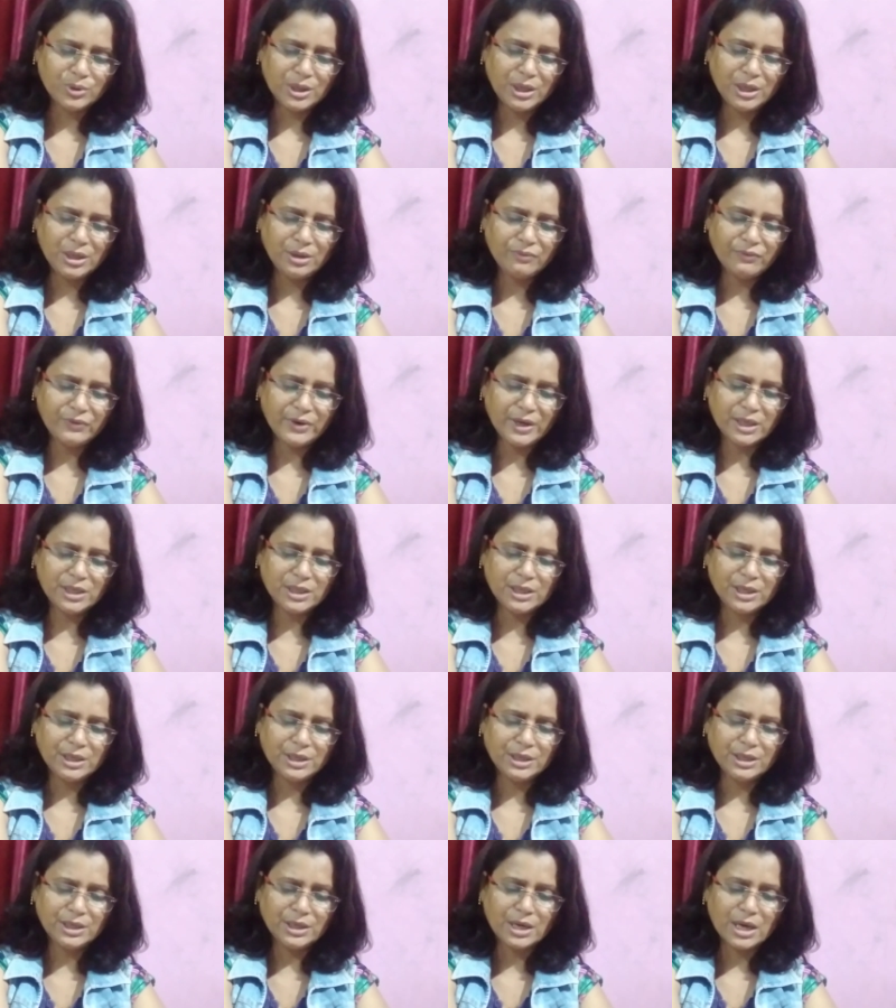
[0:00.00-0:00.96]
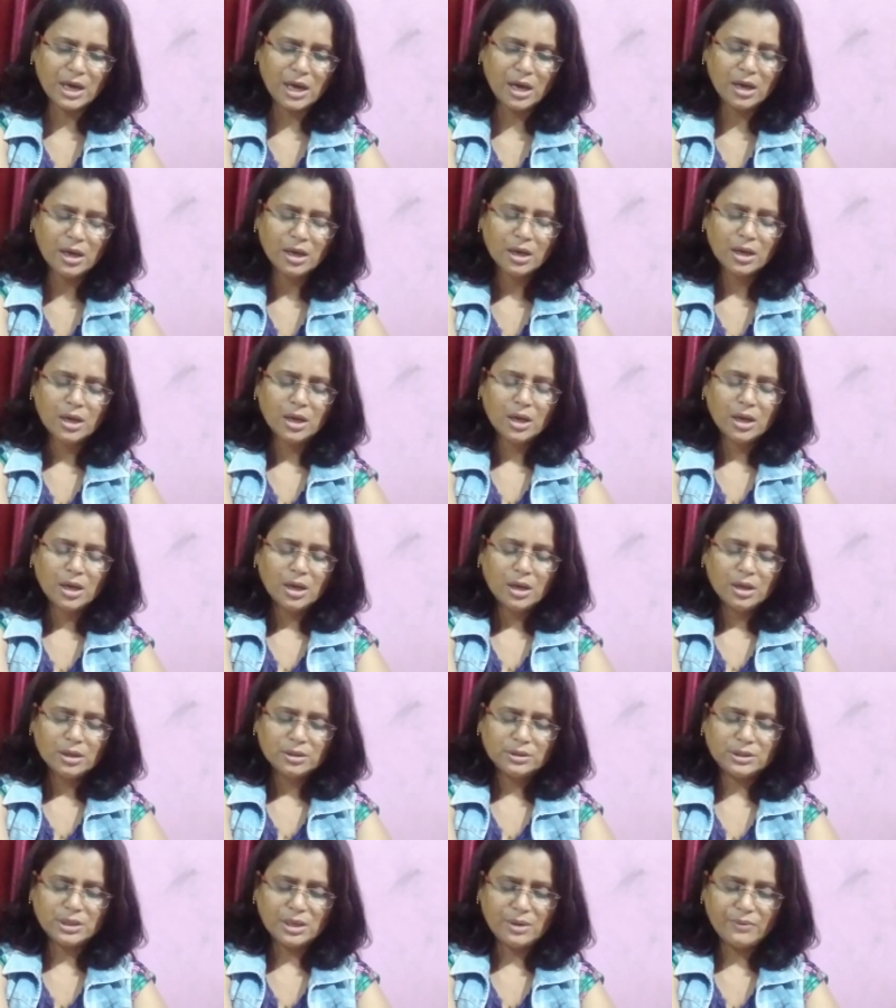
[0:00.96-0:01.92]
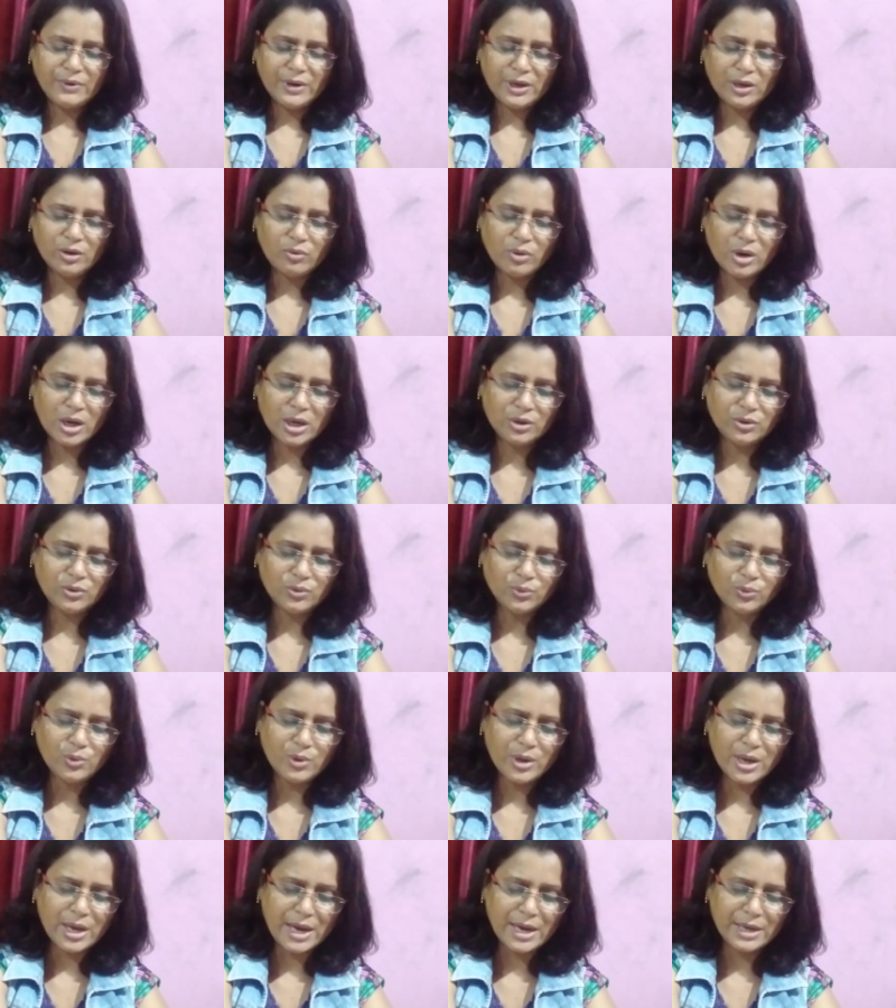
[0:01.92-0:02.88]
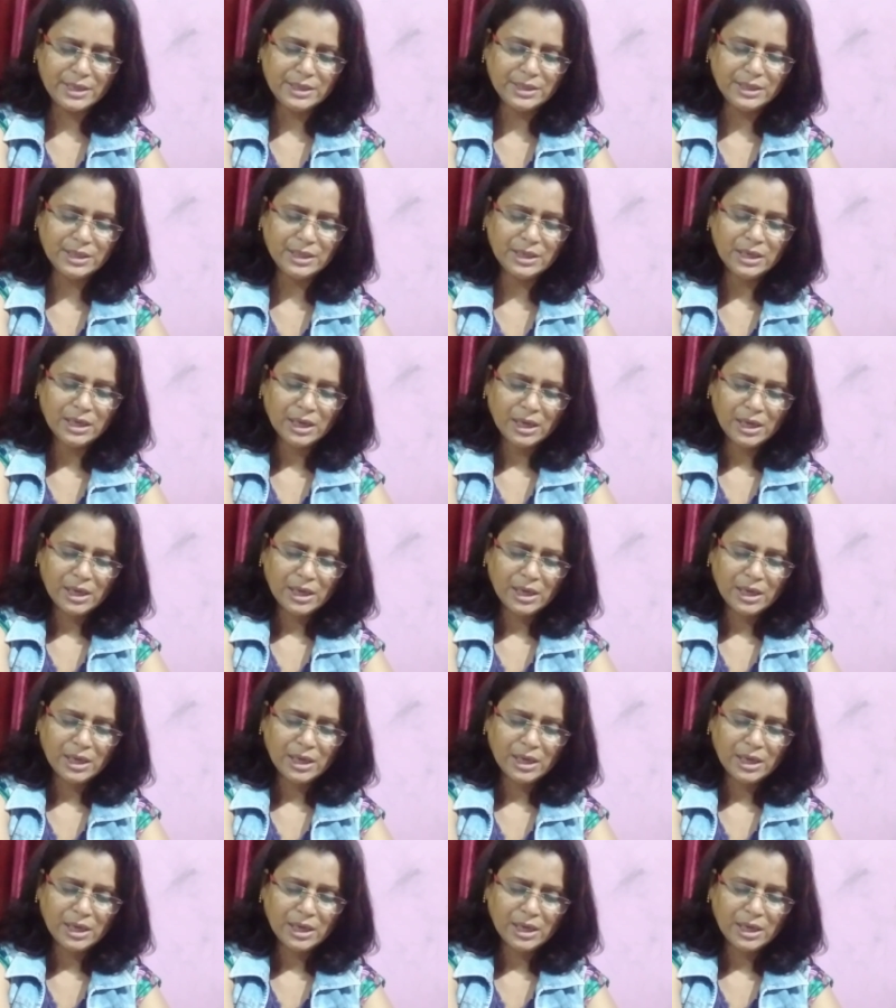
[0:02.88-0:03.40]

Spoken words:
invade India 712 AD.